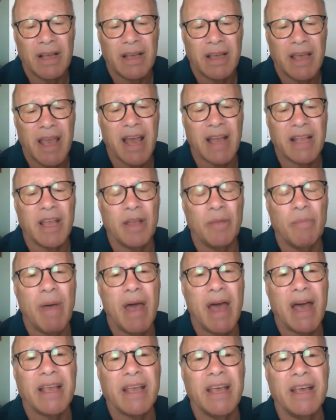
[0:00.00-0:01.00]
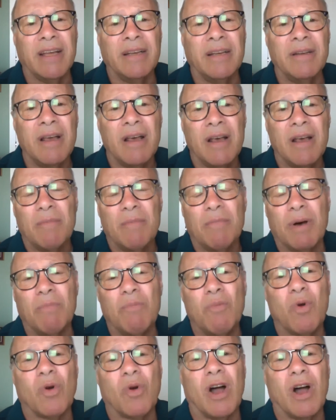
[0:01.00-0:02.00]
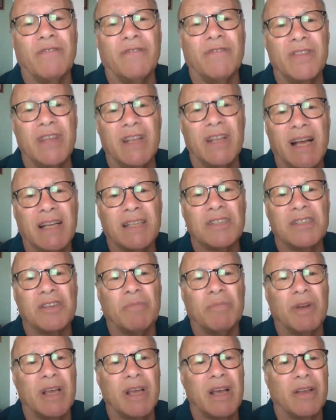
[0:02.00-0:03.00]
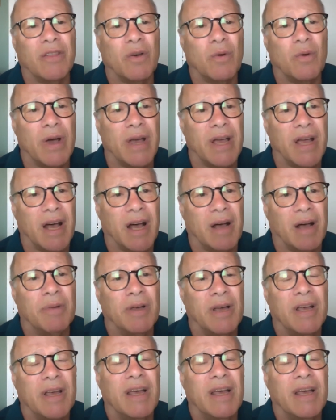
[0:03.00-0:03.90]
can't get back in, but more often than not, somebody on the way up.